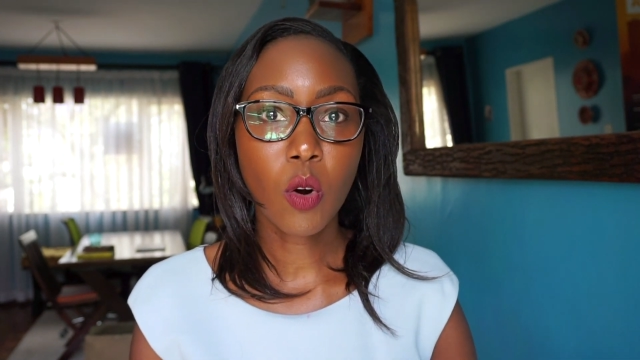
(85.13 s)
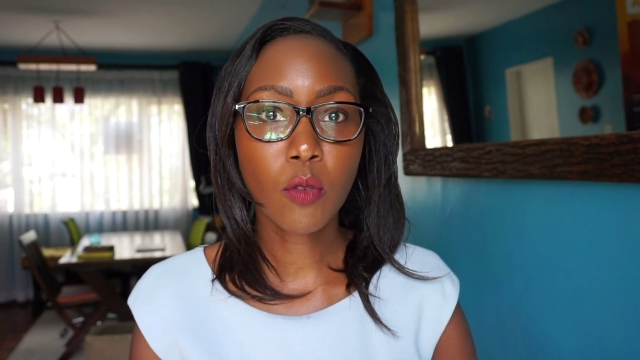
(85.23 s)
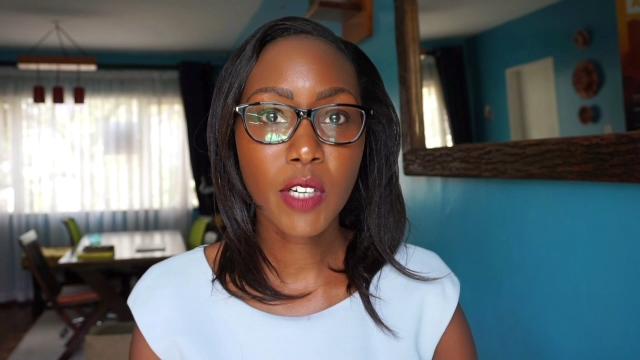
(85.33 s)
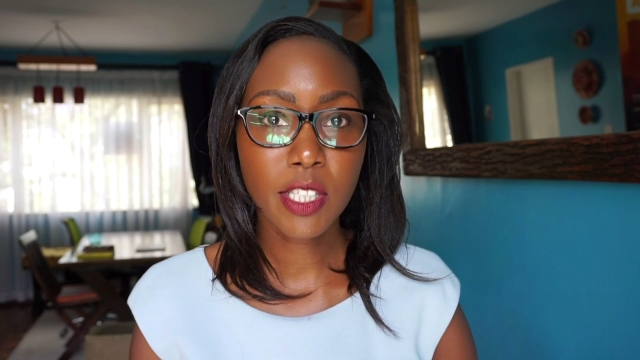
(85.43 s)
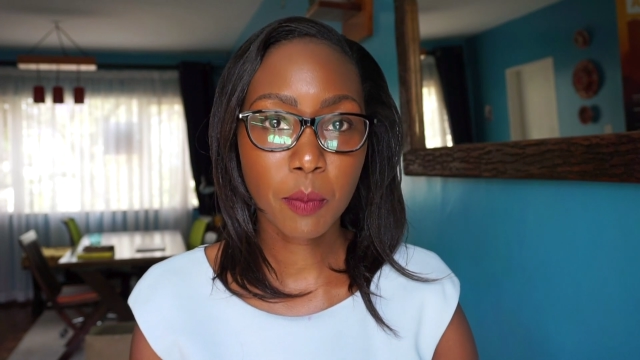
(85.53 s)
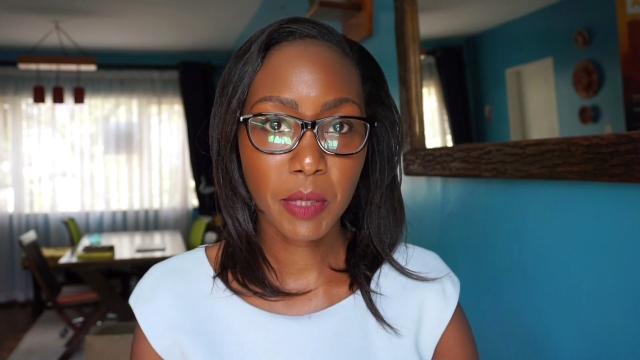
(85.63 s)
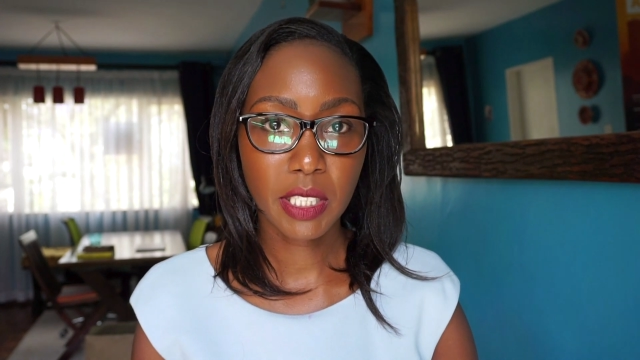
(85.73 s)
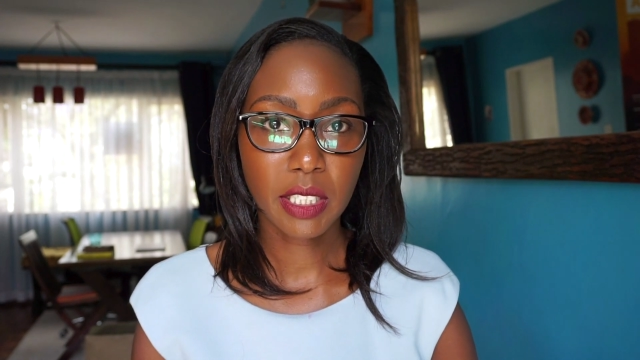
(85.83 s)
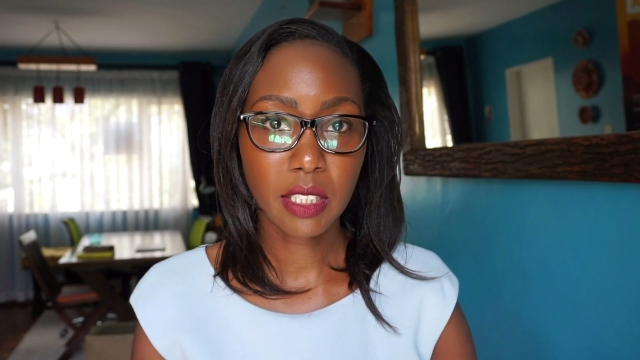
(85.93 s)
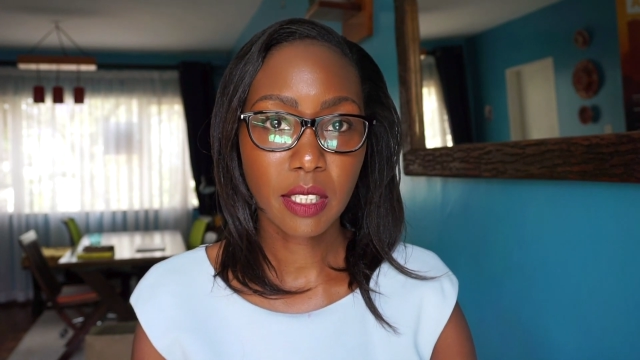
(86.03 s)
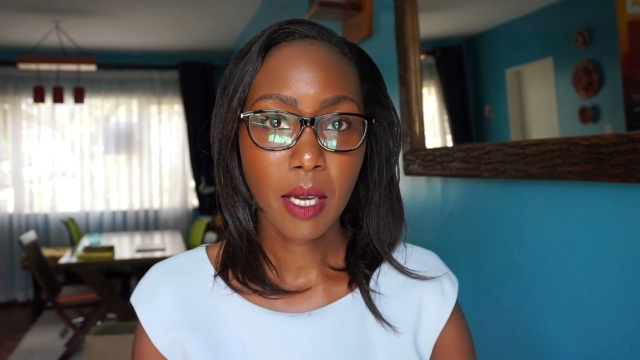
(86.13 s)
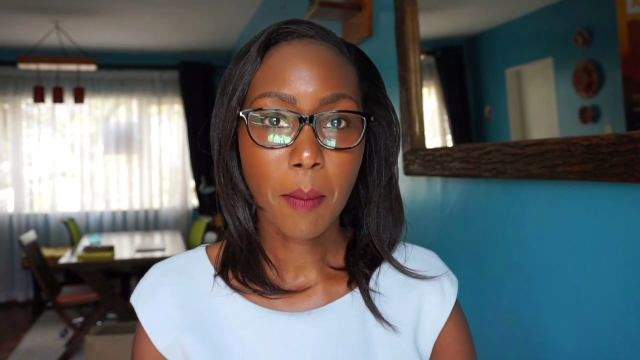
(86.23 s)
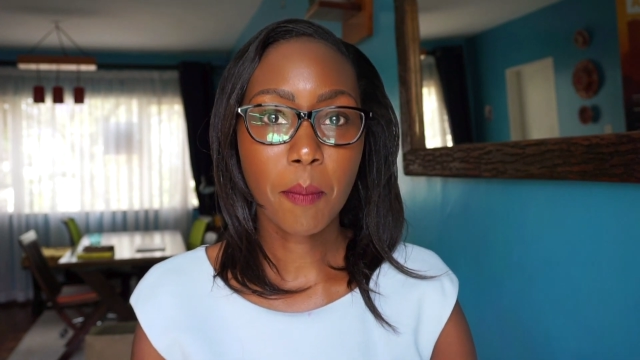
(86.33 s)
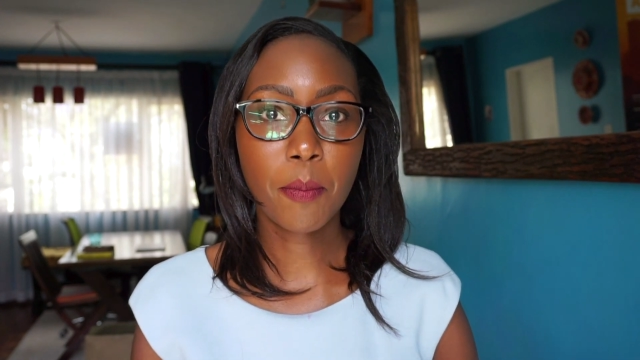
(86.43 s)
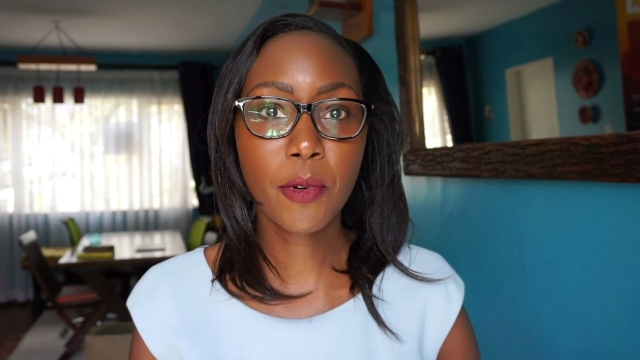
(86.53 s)
overspeeding,
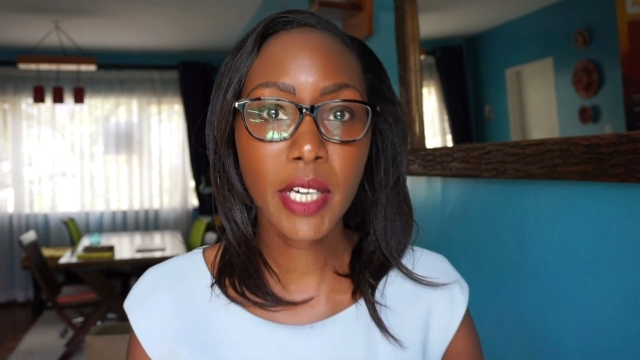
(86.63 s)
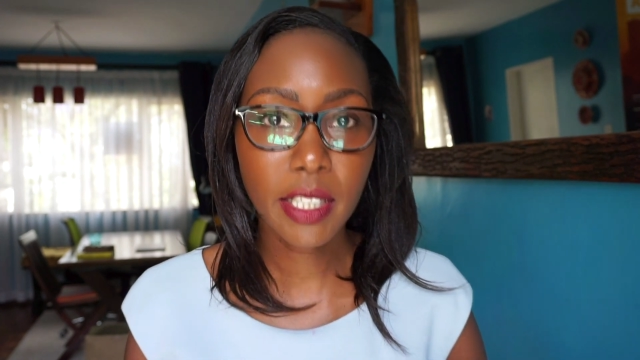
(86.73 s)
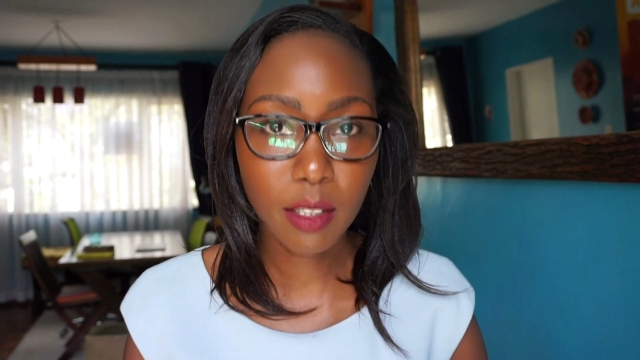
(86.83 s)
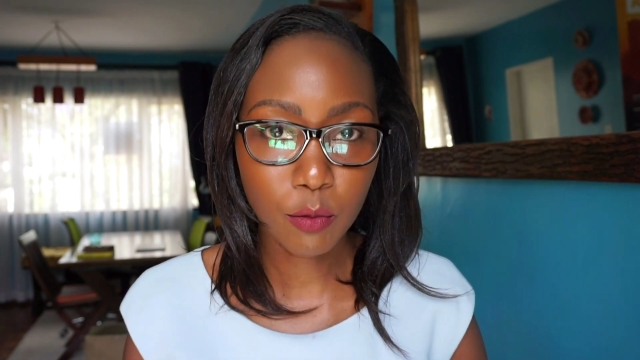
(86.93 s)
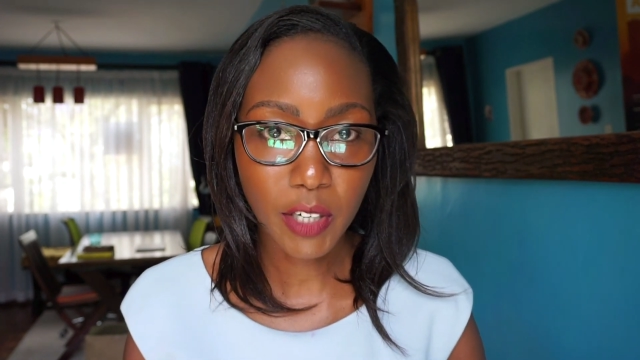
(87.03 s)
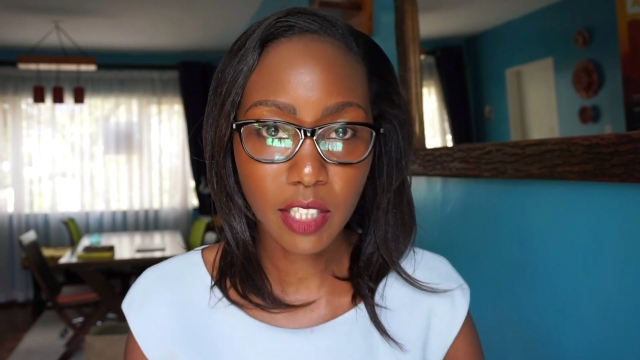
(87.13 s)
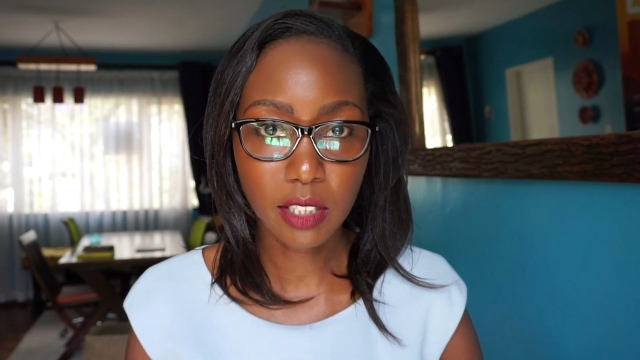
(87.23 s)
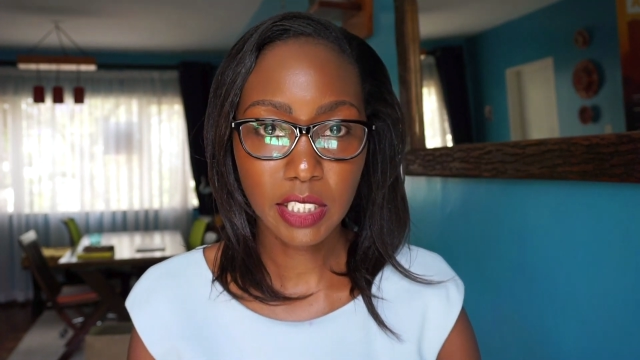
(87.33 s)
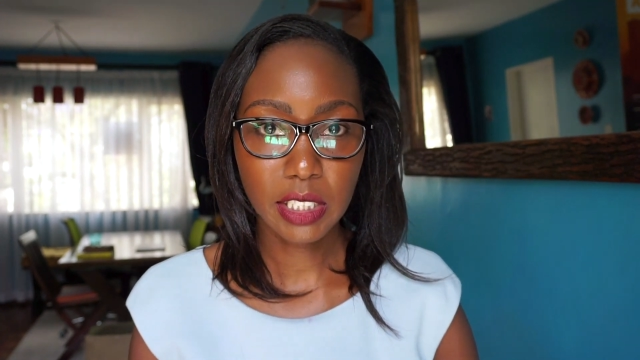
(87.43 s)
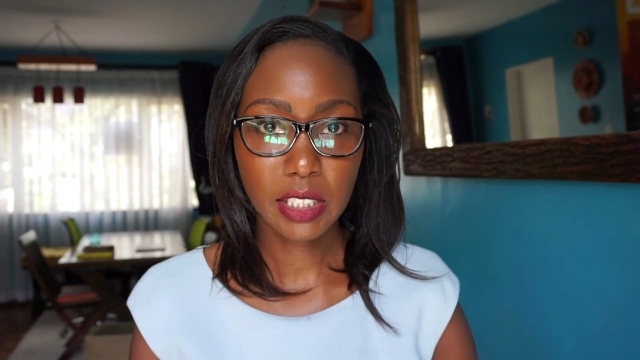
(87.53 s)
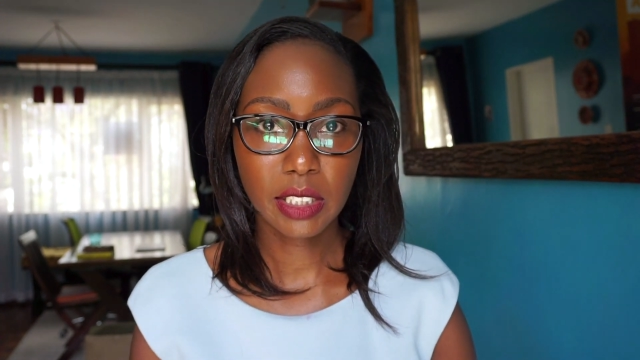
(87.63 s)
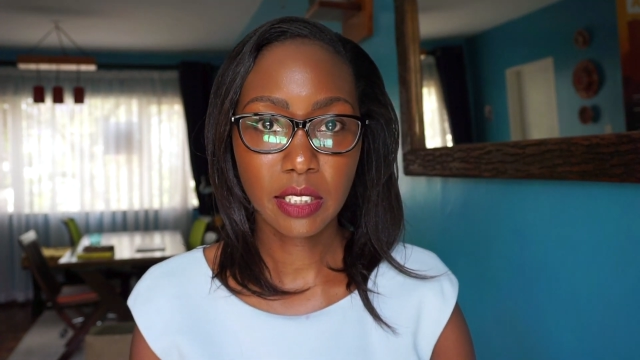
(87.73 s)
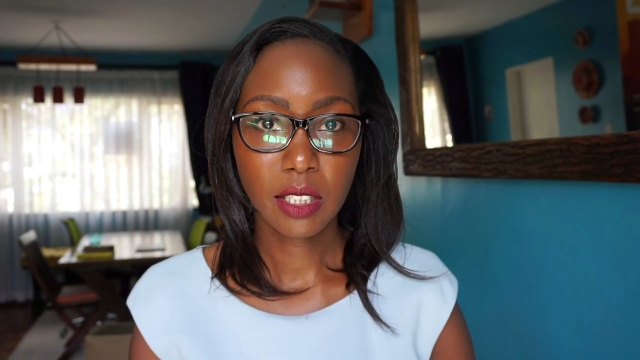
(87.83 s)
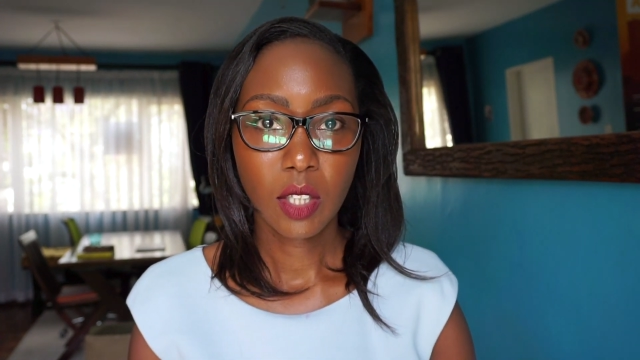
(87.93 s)
braking violently.